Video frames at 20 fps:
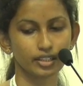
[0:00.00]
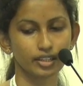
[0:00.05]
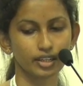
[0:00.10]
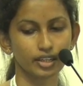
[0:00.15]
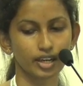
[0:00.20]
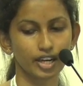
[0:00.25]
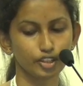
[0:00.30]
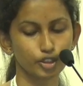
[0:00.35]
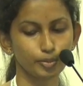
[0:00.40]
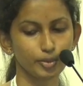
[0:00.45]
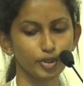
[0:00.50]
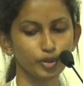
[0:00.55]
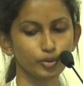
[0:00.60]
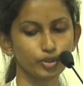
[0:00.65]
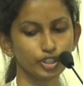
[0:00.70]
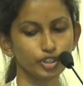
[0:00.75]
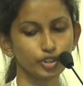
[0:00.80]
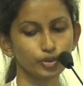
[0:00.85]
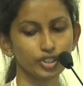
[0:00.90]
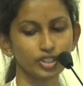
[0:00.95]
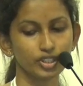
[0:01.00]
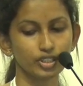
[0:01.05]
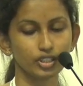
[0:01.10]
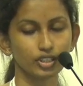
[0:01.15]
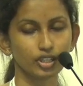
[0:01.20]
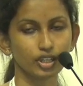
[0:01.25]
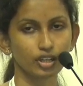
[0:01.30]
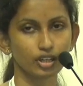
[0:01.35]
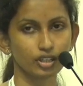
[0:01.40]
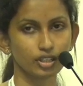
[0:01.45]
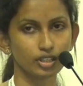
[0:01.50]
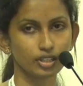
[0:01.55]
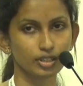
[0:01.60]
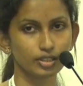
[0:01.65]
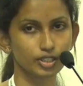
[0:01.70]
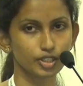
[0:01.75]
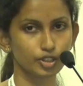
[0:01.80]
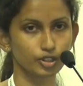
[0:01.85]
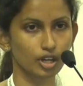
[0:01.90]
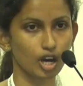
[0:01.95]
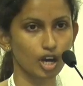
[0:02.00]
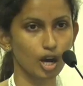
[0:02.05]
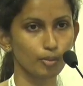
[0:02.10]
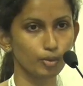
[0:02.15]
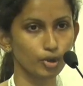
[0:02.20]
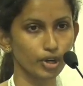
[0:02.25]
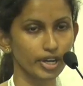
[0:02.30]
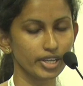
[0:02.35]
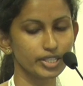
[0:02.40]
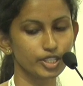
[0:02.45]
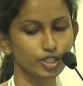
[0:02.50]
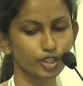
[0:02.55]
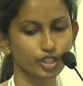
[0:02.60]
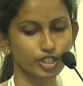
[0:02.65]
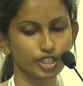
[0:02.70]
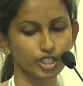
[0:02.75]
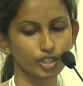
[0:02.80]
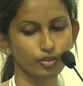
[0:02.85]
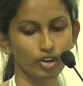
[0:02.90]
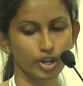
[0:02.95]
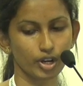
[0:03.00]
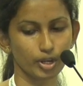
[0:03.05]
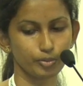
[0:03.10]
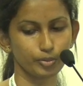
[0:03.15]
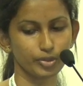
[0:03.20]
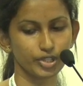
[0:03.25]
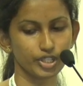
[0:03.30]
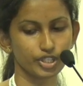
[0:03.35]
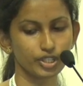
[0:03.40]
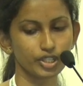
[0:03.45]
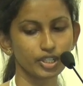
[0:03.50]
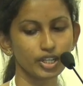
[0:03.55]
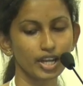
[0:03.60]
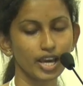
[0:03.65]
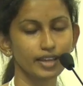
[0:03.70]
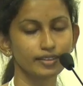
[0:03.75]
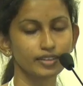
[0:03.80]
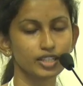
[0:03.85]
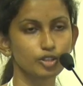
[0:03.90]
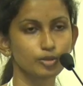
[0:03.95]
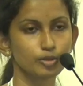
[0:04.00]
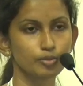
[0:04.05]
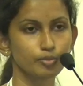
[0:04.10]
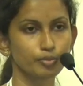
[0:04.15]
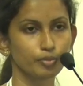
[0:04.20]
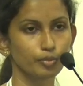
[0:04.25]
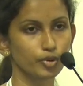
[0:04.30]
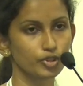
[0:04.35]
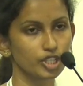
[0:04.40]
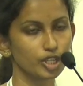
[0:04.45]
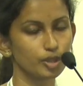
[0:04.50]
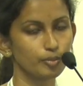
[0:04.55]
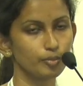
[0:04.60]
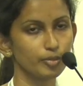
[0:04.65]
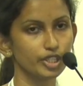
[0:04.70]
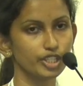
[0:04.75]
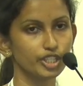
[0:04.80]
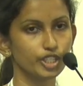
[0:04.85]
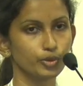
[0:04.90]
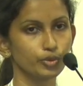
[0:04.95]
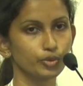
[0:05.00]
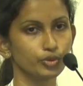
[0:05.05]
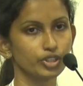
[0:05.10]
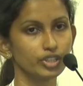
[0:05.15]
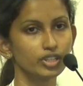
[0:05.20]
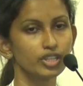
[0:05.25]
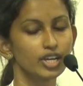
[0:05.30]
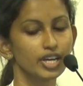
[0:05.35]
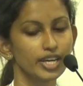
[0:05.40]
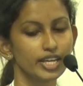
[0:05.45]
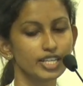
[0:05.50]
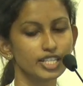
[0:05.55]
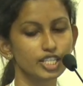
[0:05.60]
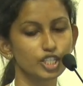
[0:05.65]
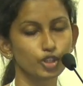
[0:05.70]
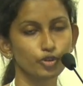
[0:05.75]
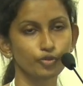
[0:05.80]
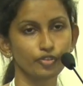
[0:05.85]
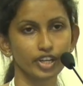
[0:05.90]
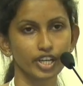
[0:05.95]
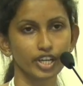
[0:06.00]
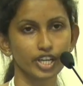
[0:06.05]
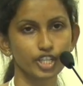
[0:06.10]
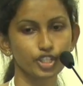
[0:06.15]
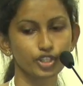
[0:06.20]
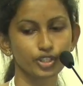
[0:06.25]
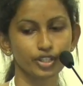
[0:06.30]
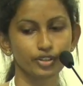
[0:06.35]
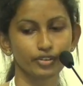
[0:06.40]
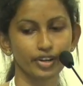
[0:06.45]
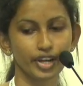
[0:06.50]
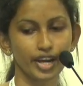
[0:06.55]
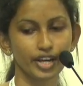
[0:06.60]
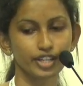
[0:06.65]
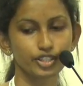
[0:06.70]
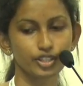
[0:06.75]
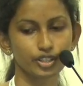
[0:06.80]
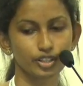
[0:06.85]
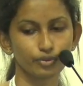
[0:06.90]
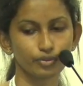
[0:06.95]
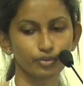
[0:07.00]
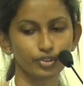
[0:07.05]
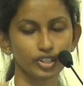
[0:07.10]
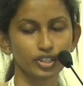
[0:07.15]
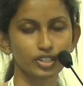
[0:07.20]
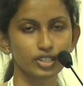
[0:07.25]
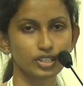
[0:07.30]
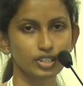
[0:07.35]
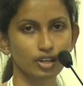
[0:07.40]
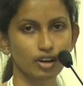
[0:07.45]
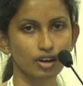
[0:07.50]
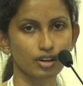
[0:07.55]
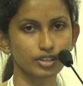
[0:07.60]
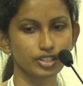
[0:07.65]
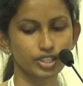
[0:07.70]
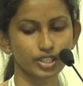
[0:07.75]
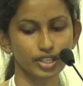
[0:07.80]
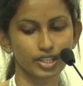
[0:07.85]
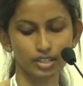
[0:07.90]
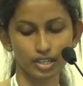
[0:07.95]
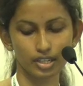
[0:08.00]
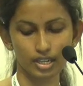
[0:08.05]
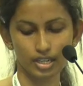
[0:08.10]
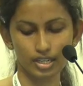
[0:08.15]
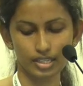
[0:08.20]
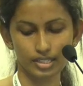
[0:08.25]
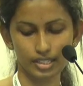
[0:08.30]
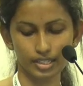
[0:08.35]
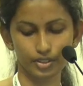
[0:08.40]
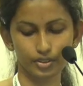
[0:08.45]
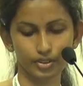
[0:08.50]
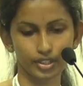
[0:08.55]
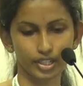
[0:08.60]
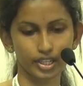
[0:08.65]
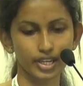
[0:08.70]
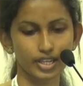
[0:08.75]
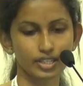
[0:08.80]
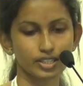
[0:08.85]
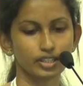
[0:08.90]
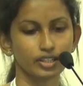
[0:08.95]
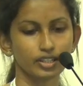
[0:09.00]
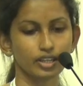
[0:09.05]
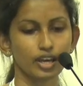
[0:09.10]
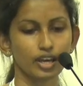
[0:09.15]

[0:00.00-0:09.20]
attributed to the carbonyl stretching vibration. And this possibly due to the esterification reaction with starch and citric acid.